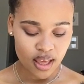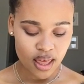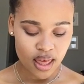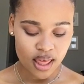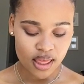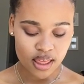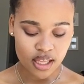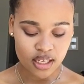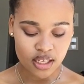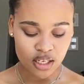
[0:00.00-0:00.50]

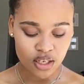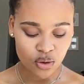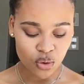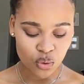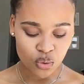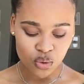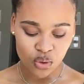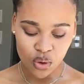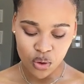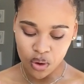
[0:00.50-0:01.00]
and the day
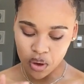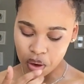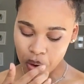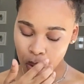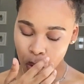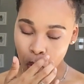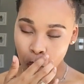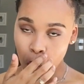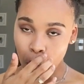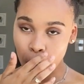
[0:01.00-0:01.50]
goes on.
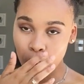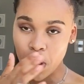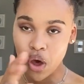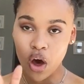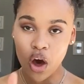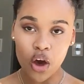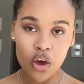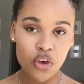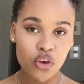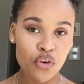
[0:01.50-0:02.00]
Where
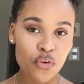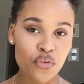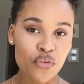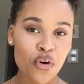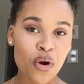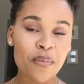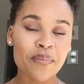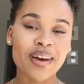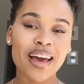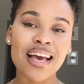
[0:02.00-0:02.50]
are you
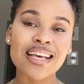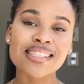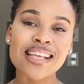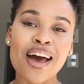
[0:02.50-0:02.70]
from, guys?